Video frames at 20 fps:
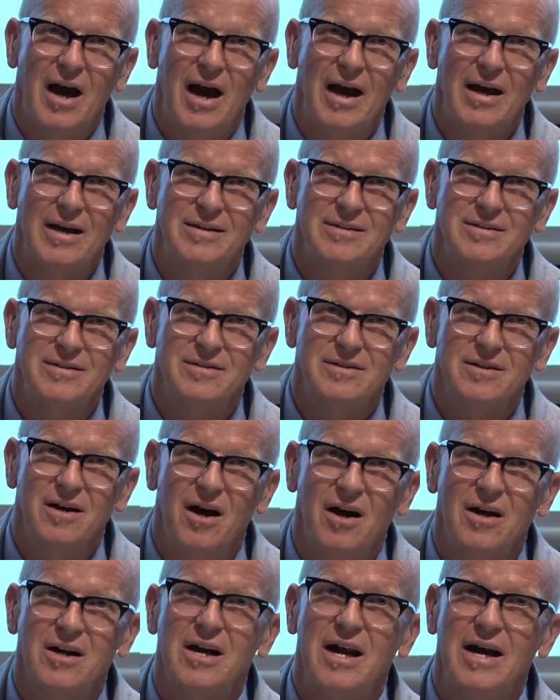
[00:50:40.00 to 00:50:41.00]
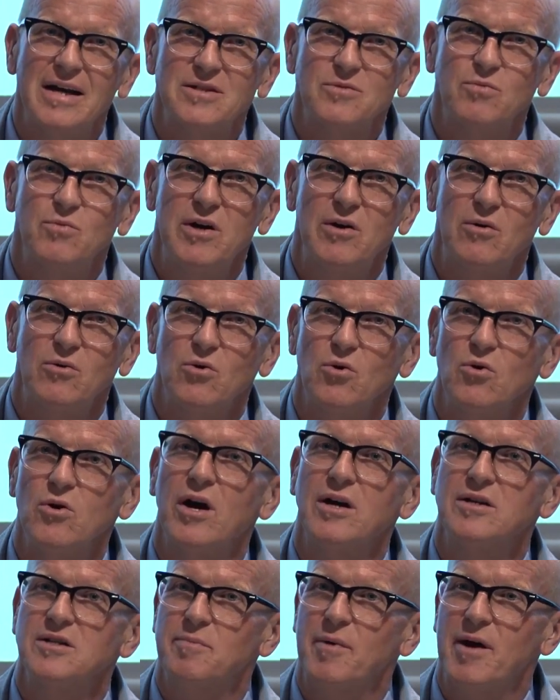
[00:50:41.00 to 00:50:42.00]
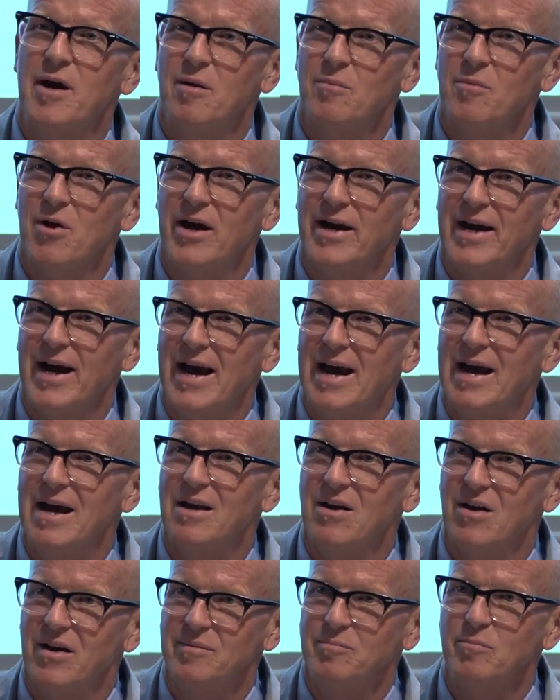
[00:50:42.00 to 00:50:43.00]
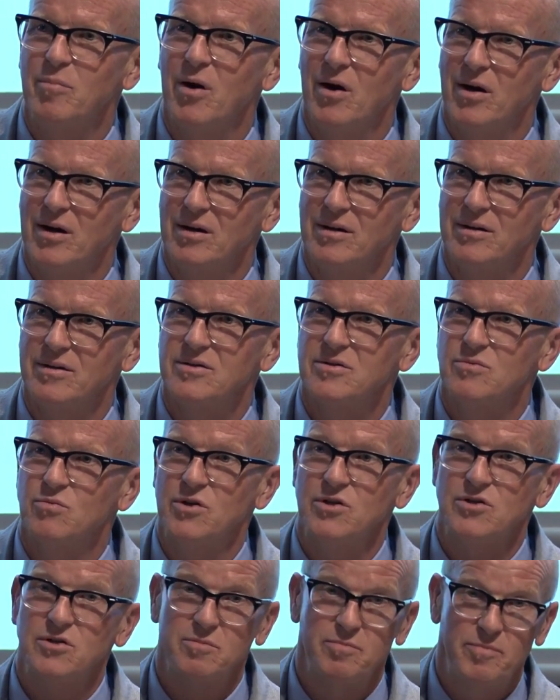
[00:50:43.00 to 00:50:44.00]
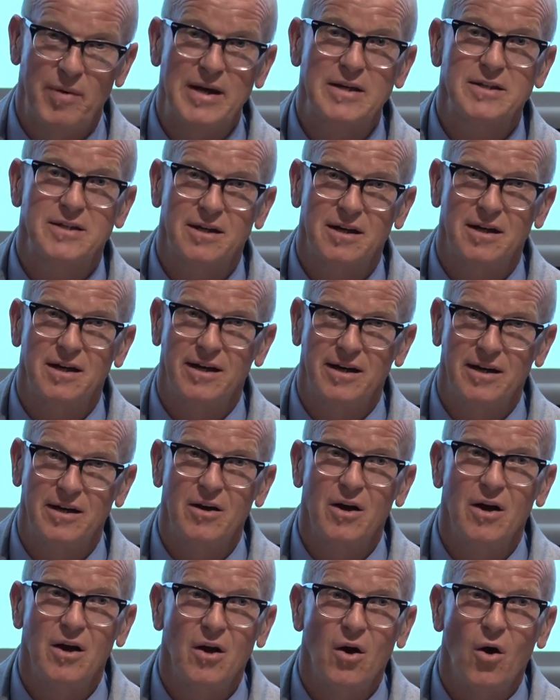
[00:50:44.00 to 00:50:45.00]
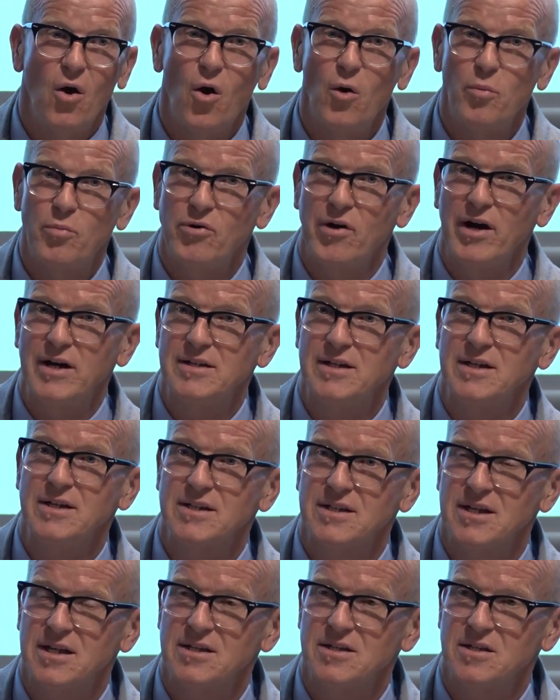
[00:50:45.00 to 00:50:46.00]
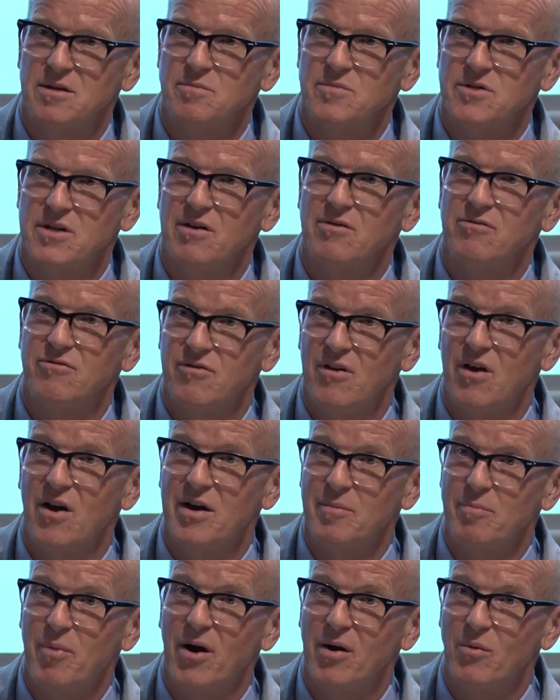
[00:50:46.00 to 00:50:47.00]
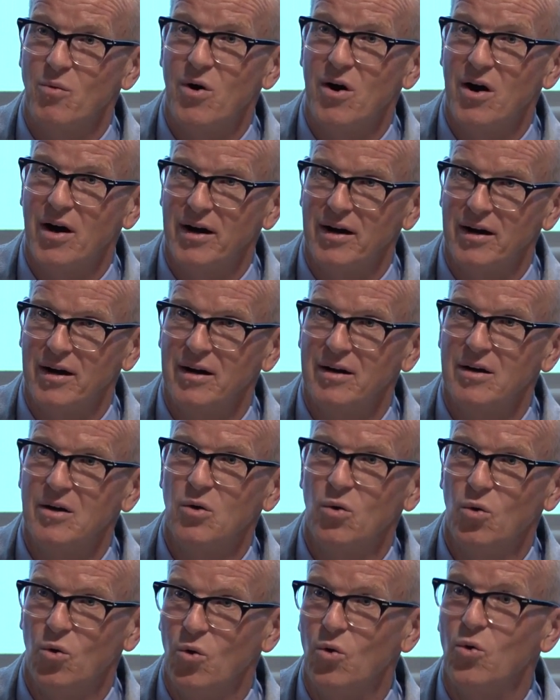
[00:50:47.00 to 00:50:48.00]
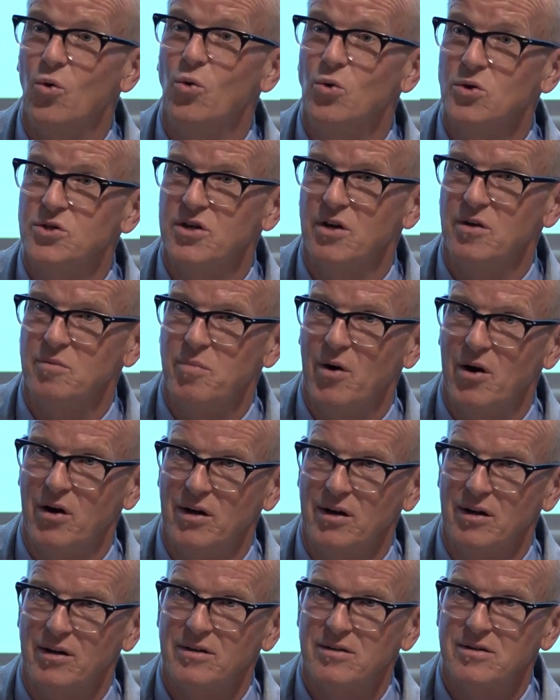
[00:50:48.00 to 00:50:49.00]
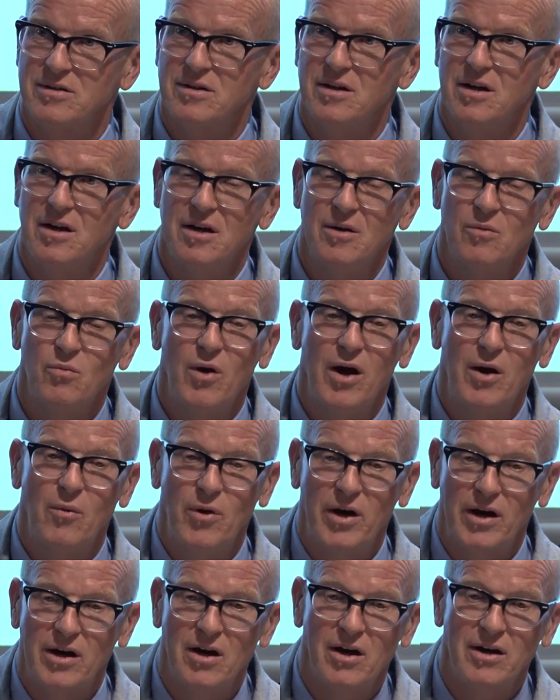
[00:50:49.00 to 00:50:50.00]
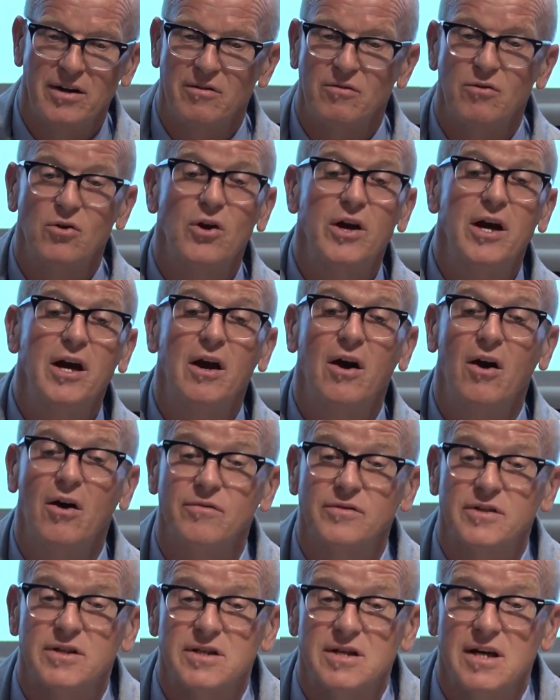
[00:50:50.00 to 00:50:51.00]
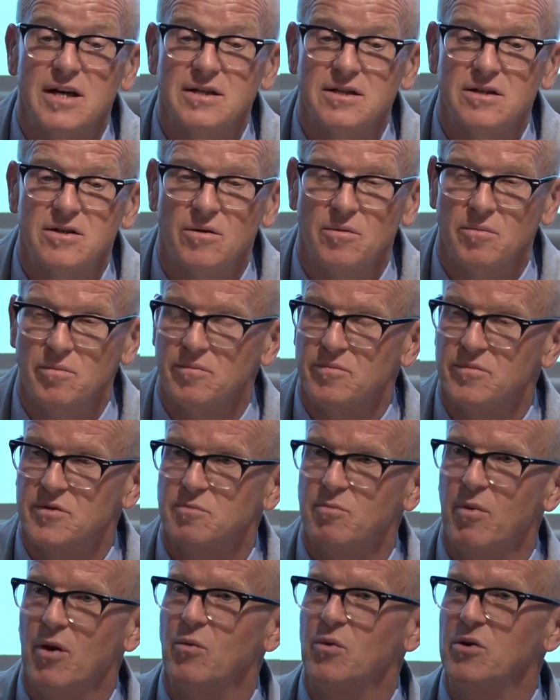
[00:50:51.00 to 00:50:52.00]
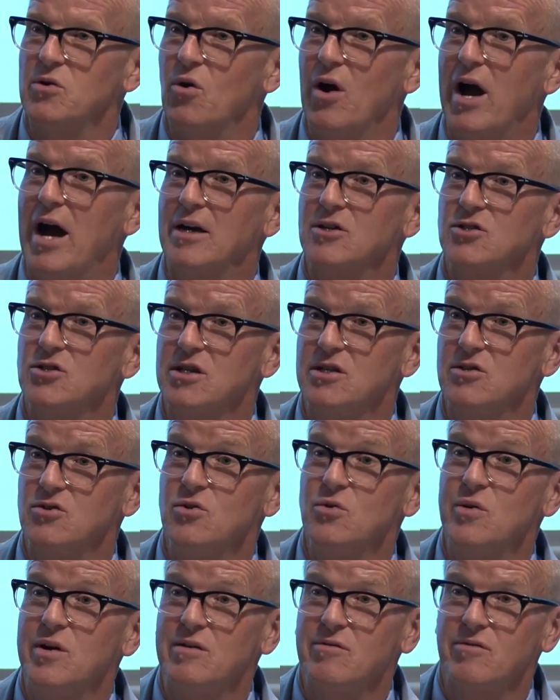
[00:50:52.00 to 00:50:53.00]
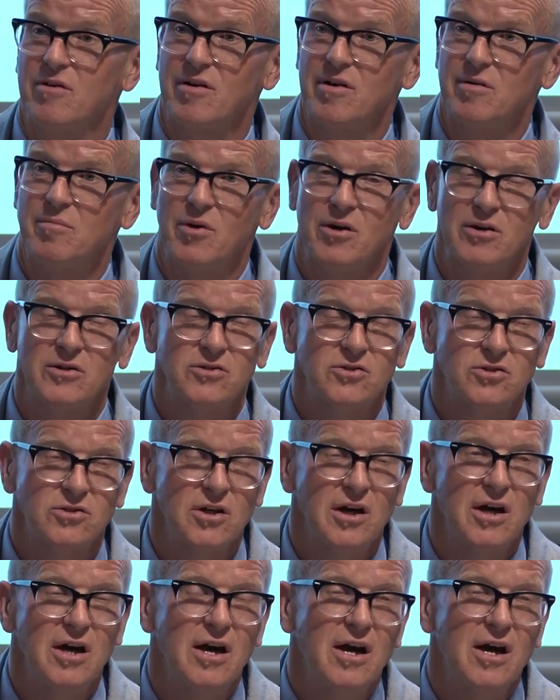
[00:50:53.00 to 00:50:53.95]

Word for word: and unless we are all going to become like airline pilots, which is basically operating systems that fly by wire or autopilot, where we're kind of looking after systems, but we're not actually doing very much,